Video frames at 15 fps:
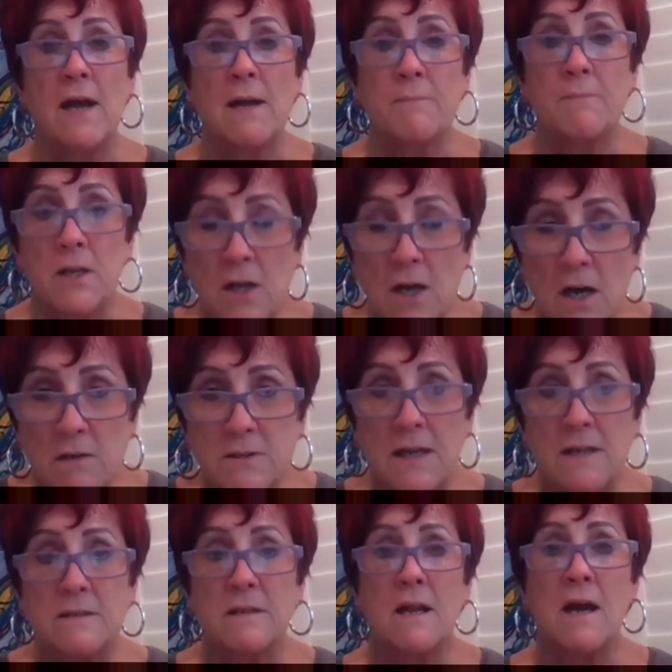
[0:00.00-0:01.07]
I'm going to call
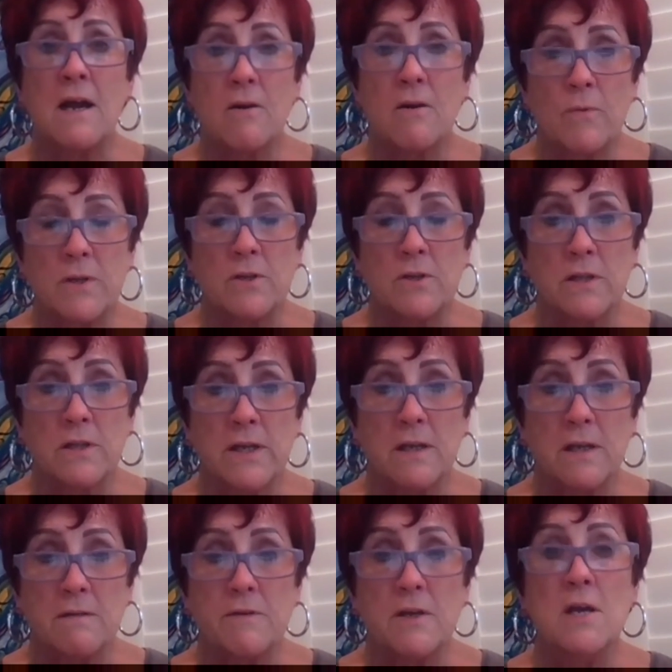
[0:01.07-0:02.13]
Dr. Nair when you
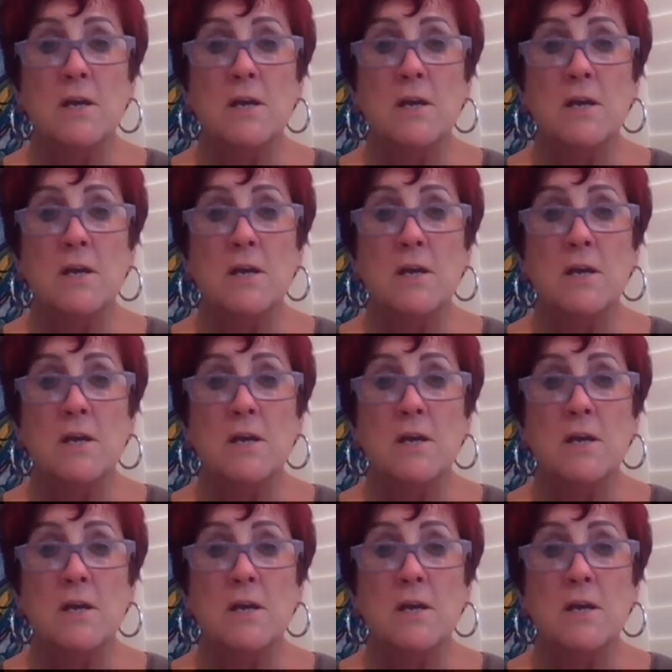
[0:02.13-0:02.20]
leave.